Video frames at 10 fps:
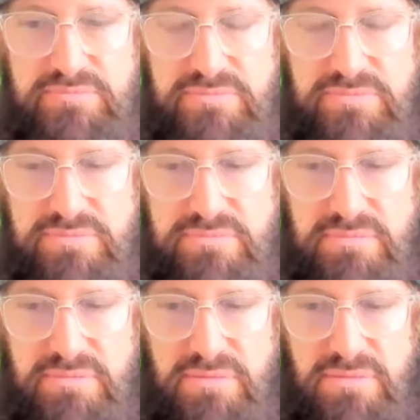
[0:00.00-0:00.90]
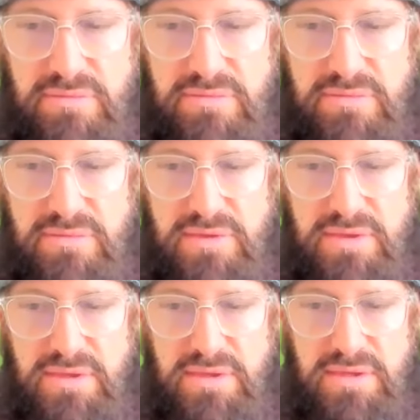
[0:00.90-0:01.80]

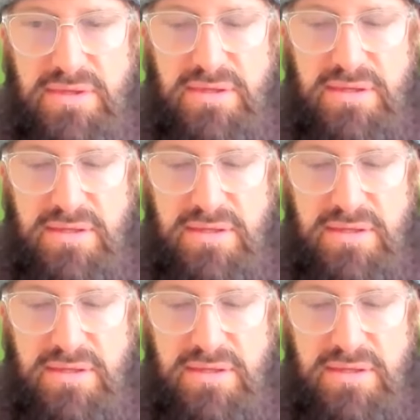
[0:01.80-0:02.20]
(no one is talking)